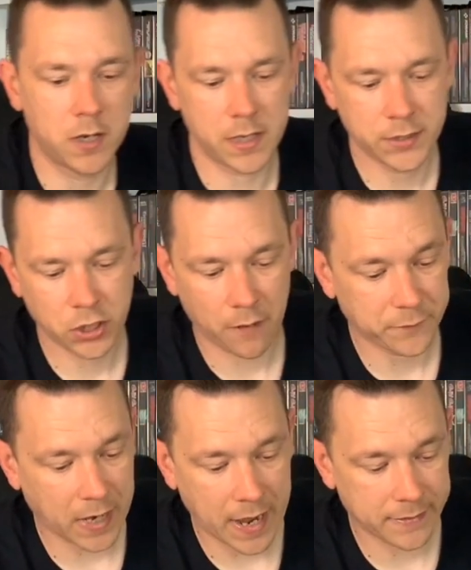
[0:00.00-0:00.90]
chuffed
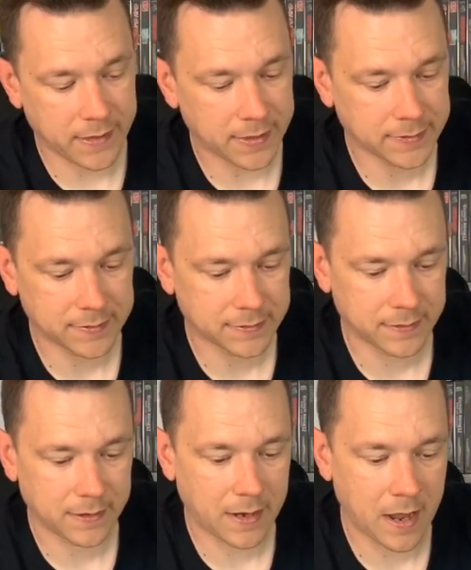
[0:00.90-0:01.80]
to add this
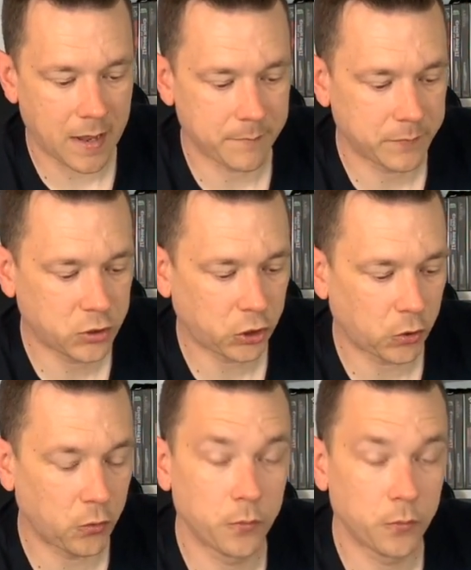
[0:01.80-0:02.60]
to